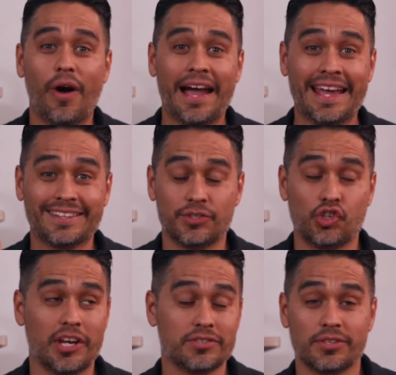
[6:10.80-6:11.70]
I had to
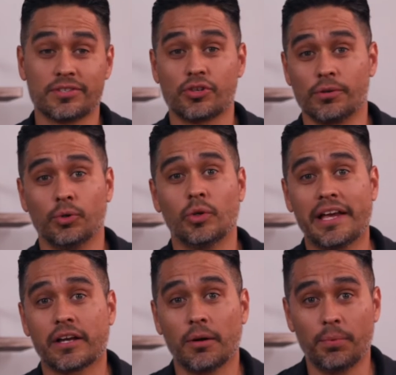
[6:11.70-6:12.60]
change this thermal
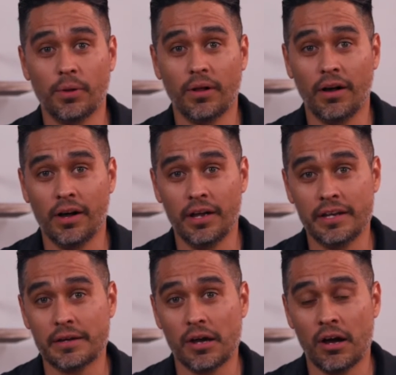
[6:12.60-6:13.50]
light couple
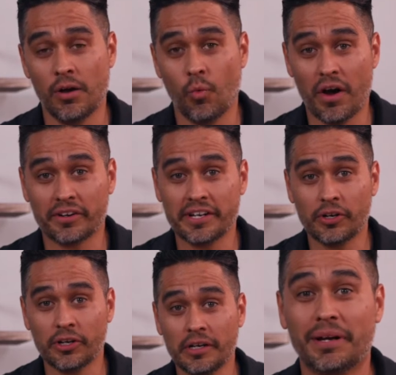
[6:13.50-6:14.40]
on a water heater,